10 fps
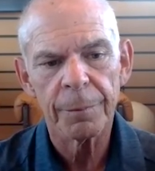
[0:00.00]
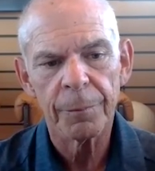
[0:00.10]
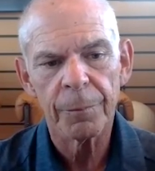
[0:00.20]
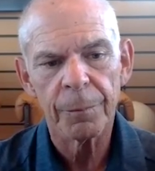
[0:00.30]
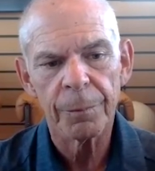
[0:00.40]

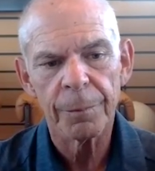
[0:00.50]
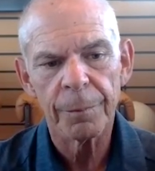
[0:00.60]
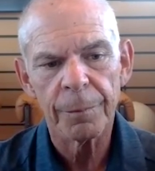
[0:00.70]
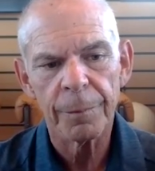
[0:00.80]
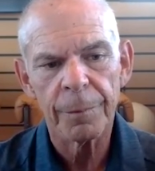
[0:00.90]

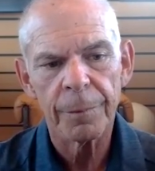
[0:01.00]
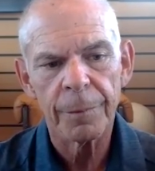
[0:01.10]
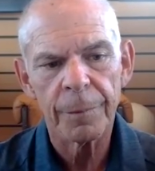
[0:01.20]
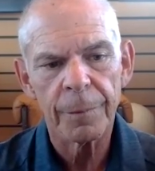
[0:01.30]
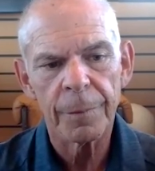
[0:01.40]

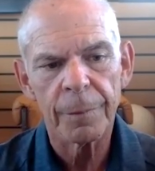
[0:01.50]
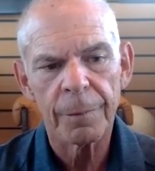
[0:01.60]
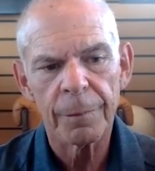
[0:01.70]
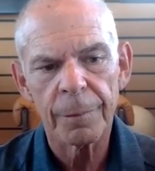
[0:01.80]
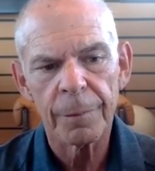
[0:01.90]

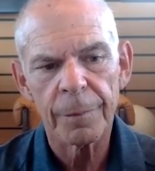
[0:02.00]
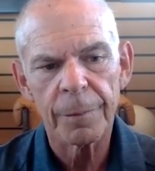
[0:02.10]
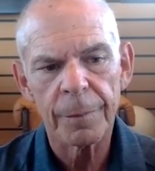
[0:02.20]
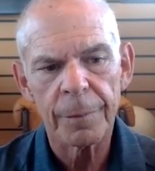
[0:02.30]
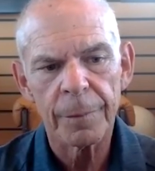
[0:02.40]

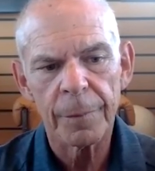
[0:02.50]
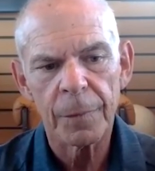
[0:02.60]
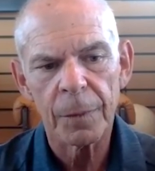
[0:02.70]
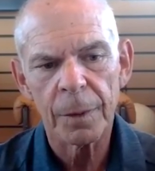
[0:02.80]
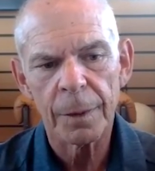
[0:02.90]
This person isn't speaking.